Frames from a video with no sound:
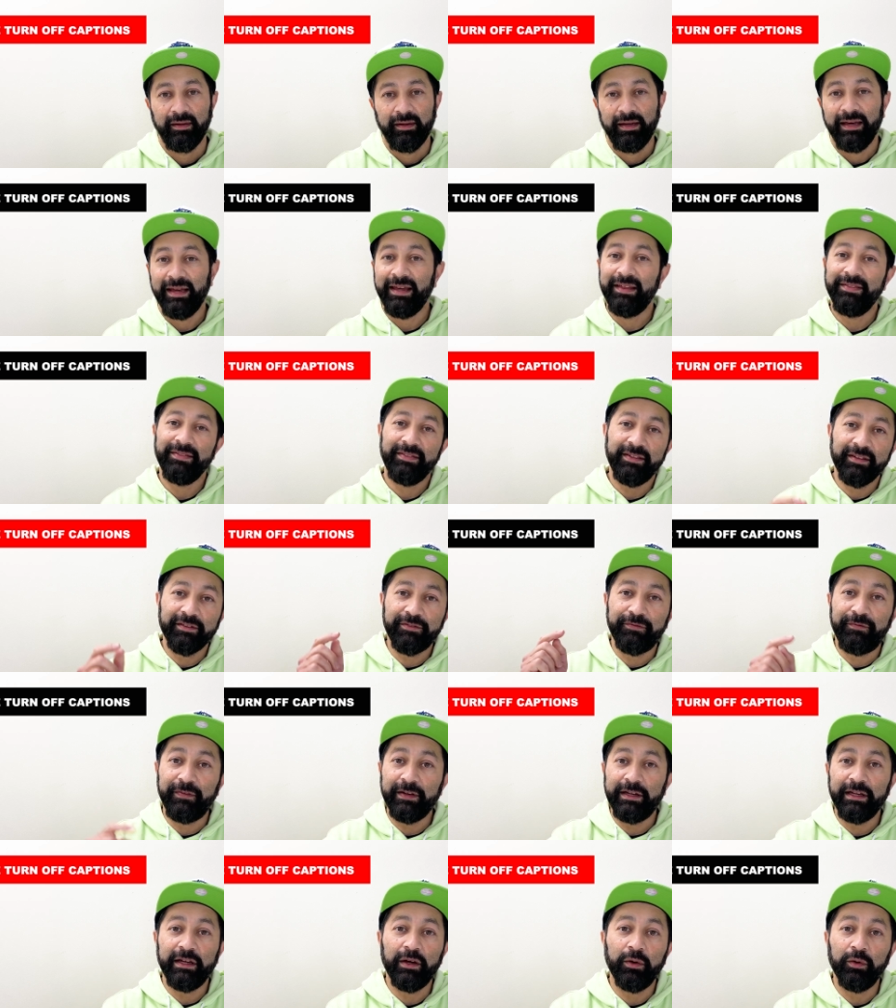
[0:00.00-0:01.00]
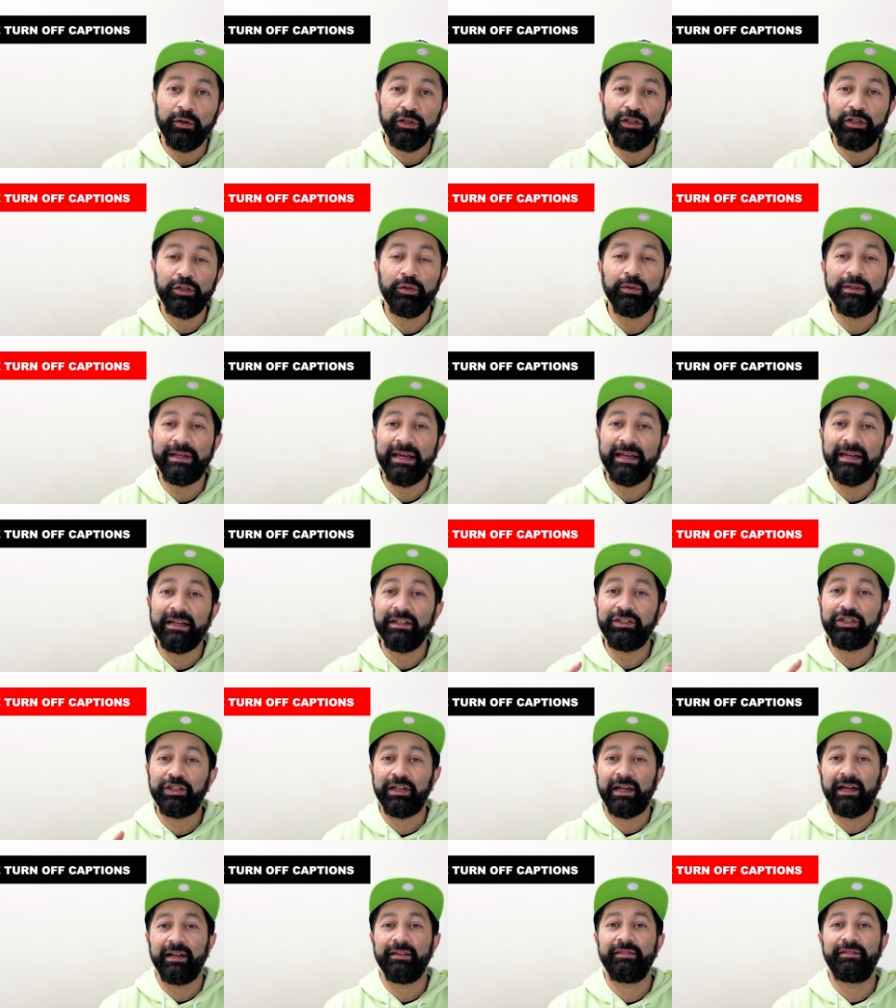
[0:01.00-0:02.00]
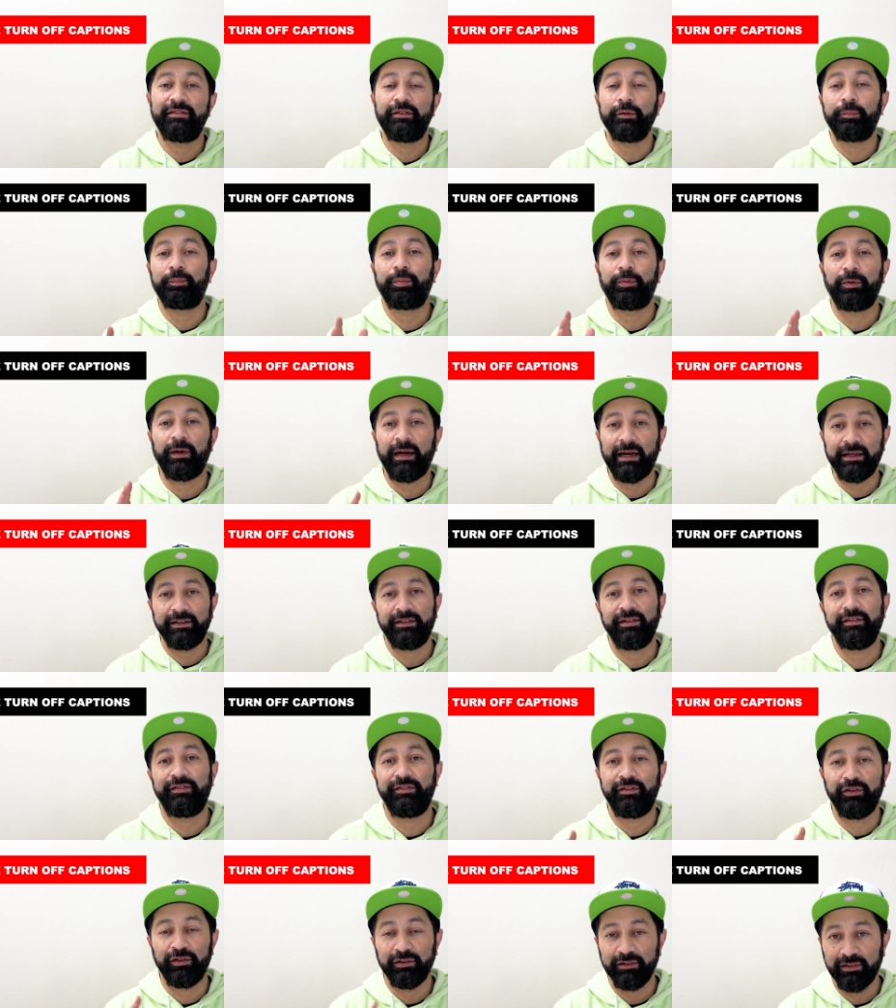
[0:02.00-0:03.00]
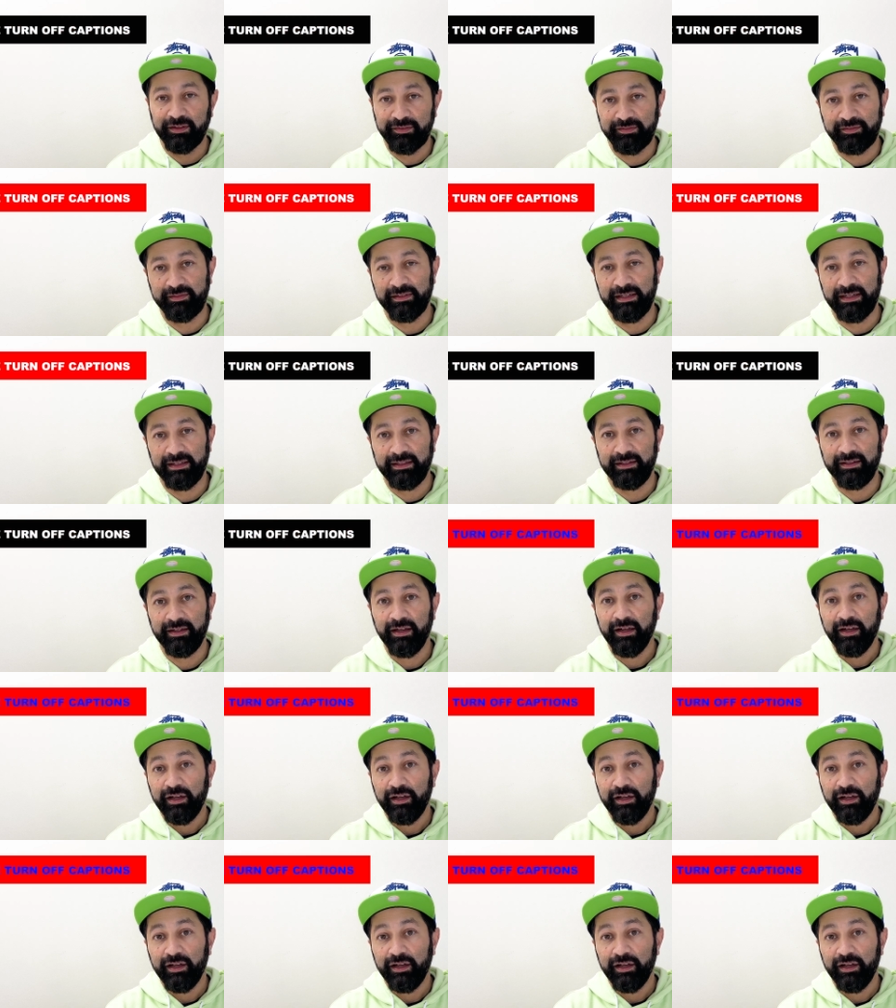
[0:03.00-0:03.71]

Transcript: In this video, you get a chance to practice your listening.